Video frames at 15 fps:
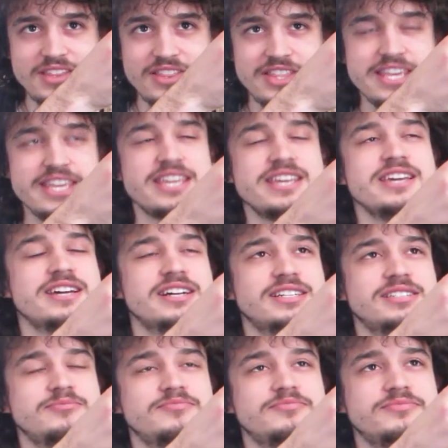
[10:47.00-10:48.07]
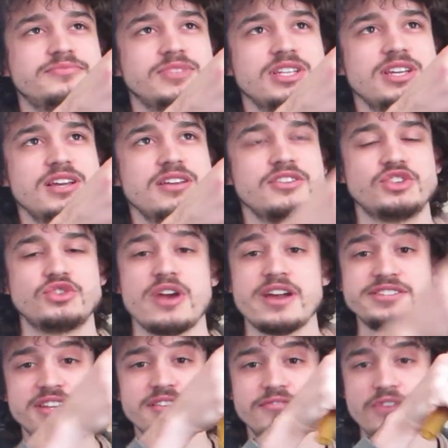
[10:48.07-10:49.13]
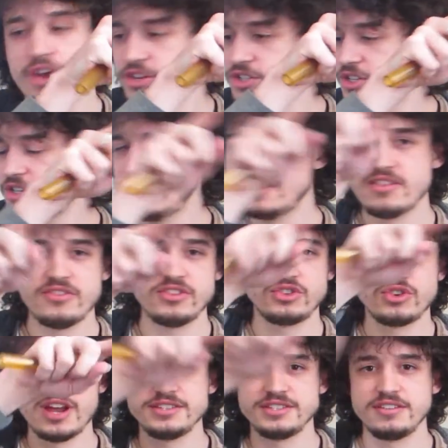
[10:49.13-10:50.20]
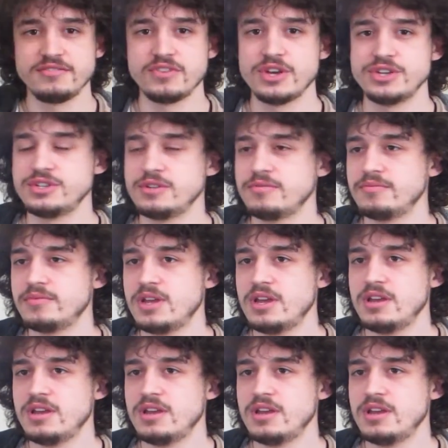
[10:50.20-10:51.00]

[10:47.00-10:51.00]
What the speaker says: the transient version, and then the transient version,